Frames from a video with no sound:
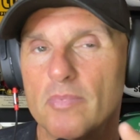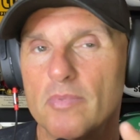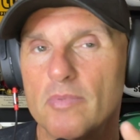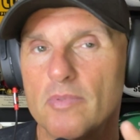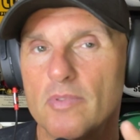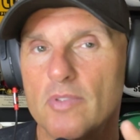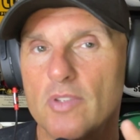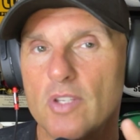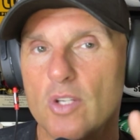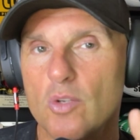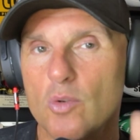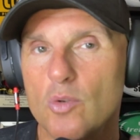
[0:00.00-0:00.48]

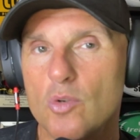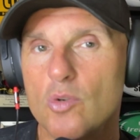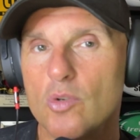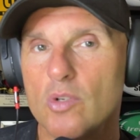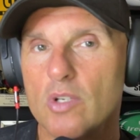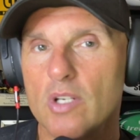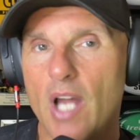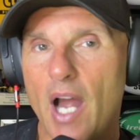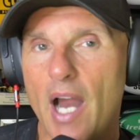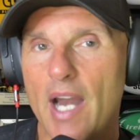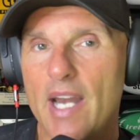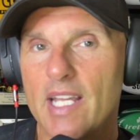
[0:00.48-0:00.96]
the
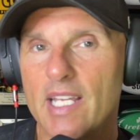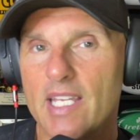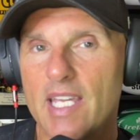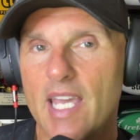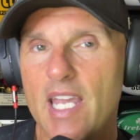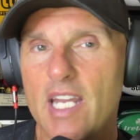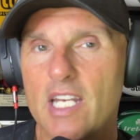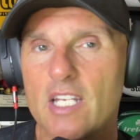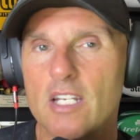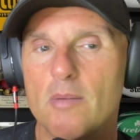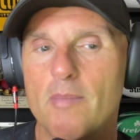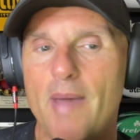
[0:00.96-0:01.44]
United
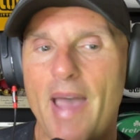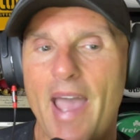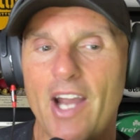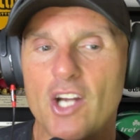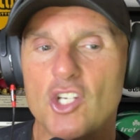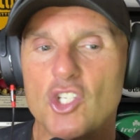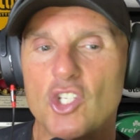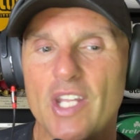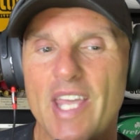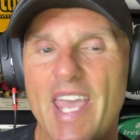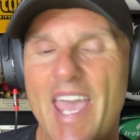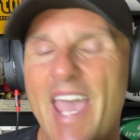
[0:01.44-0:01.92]
Kingdom
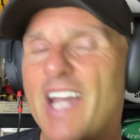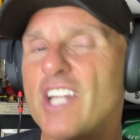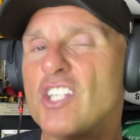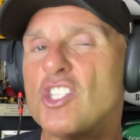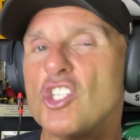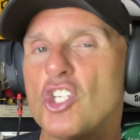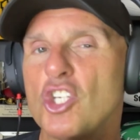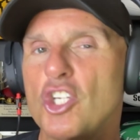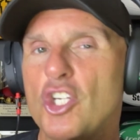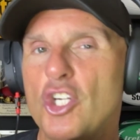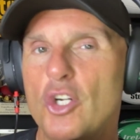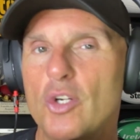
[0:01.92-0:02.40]
actually
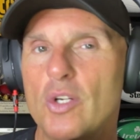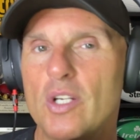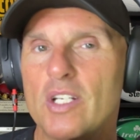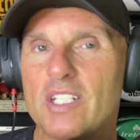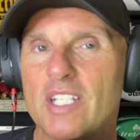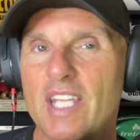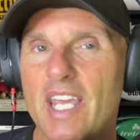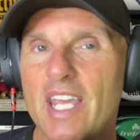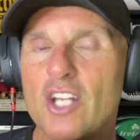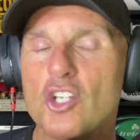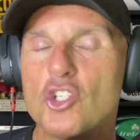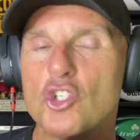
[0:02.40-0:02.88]
executed
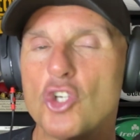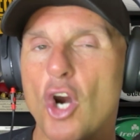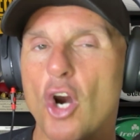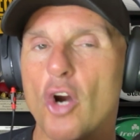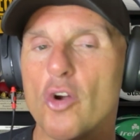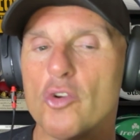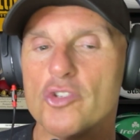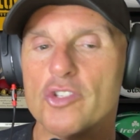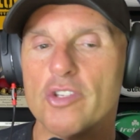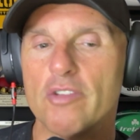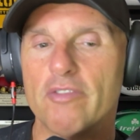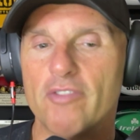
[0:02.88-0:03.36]
King
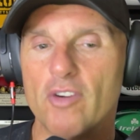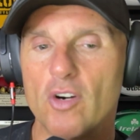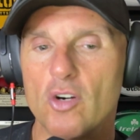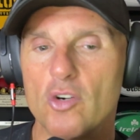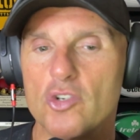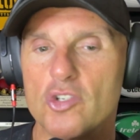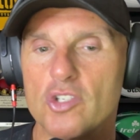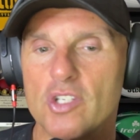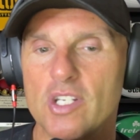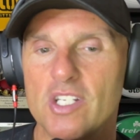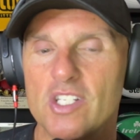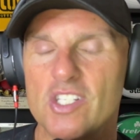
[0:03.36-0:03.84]
Charles I
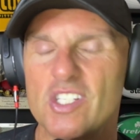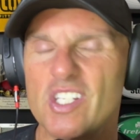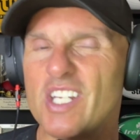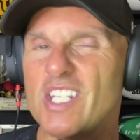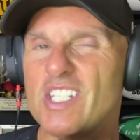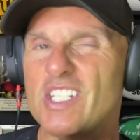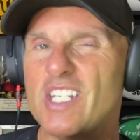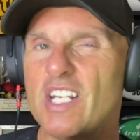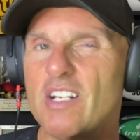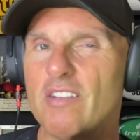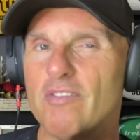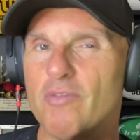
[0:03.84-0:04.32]
in
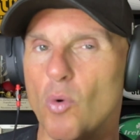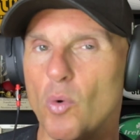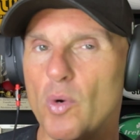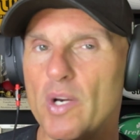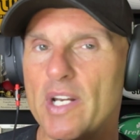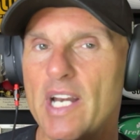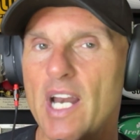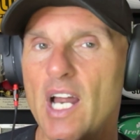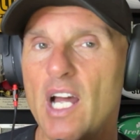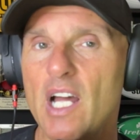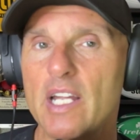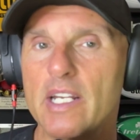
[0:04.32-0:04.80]

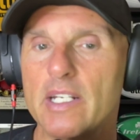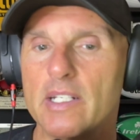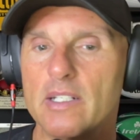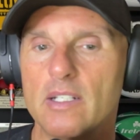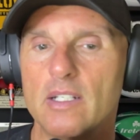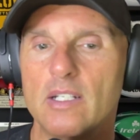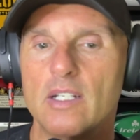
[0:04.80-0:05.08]
1649.